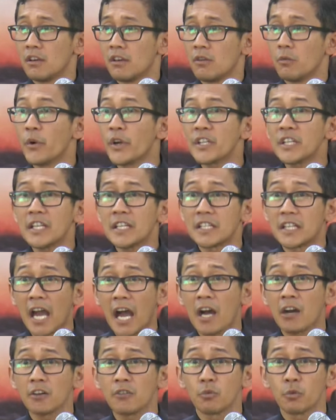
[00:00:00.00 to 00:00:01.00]
When he
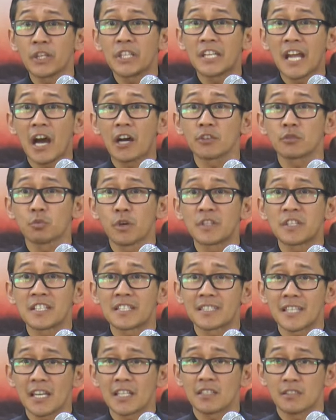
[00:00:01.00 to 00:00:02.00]
doubt, we doubt when he
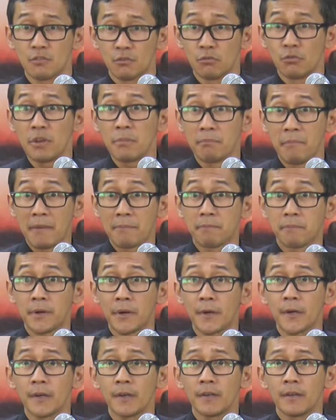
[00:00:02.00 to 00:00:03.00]
says,
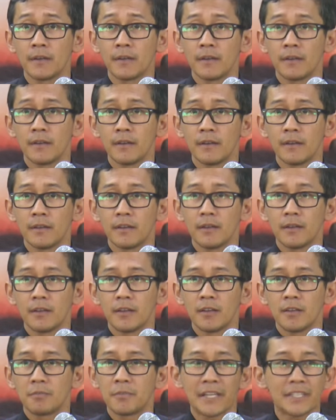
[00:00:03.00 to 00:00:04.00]
Remember.
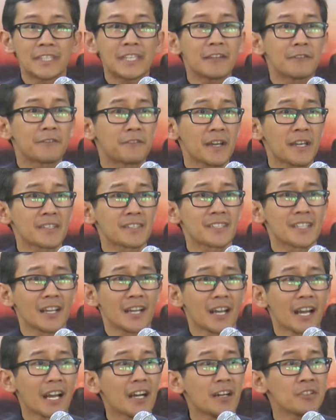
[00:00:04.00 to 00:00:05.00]
My dear friends,
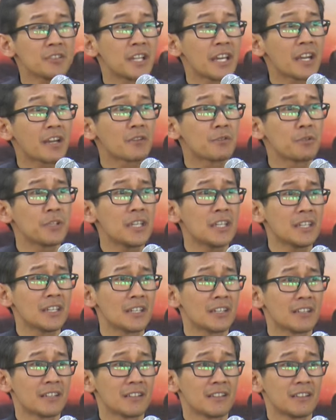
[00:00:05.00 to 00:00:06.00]
how dare we
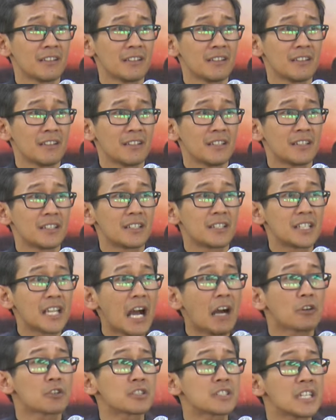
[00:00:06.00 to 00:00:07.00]

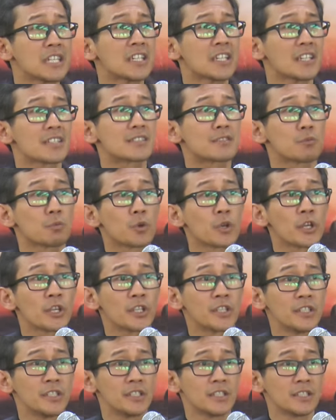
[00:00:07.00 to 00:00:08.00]
doubting his
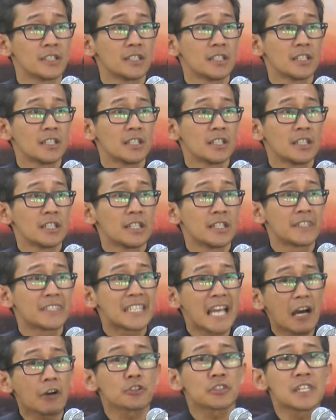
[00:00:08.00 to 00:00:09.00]
word,
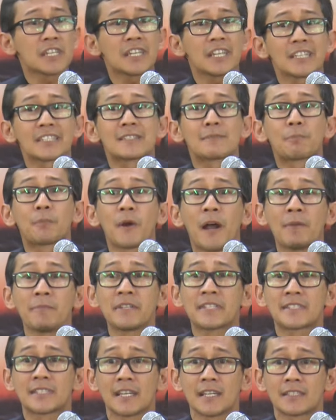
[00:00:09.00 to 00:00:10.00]
doubting his
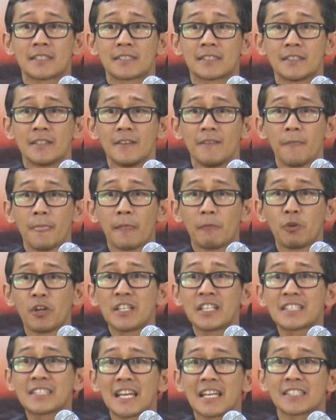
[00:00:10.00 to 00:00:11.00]
promises, when
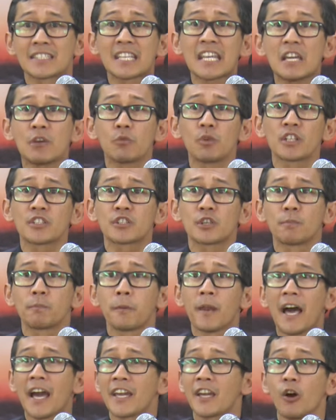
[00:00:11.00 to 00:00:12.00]
he says he will
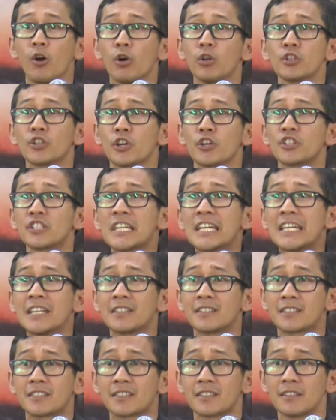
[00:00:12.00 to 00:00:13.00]
supply all your
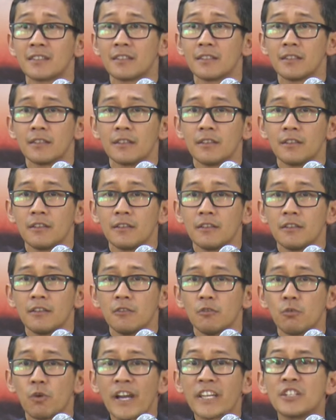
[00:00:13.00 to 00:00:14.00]
needs.
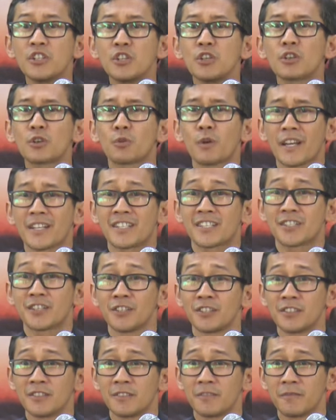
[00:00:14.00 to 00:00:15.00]
Why do you
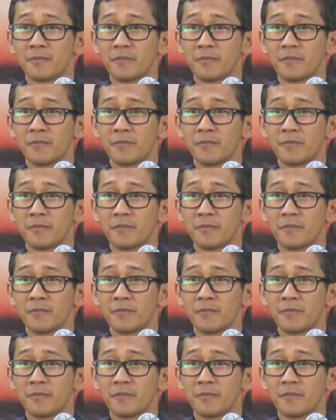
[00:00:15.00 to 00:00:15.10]
question?